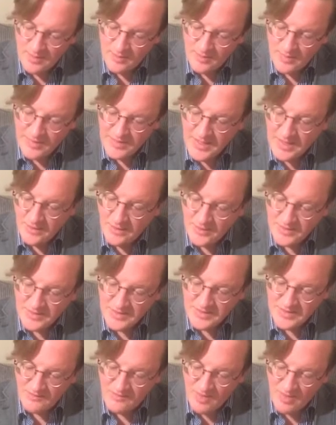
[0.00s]
but they looked
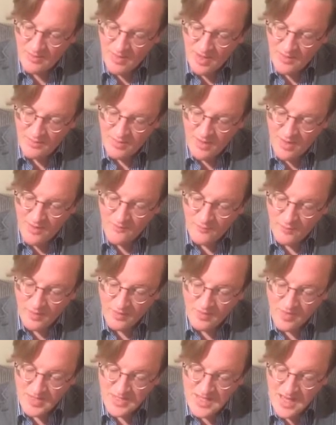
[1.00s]
as if they might be off one
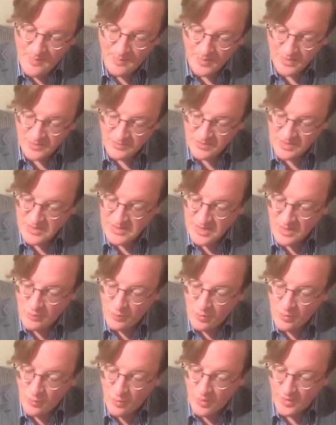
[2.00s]
of the tapestries in
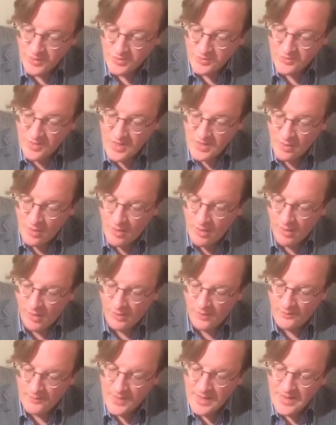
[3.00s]
Woodwald's great
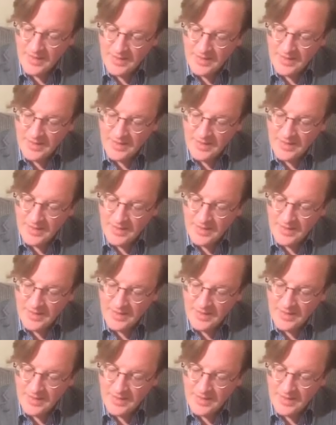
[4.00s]
hall,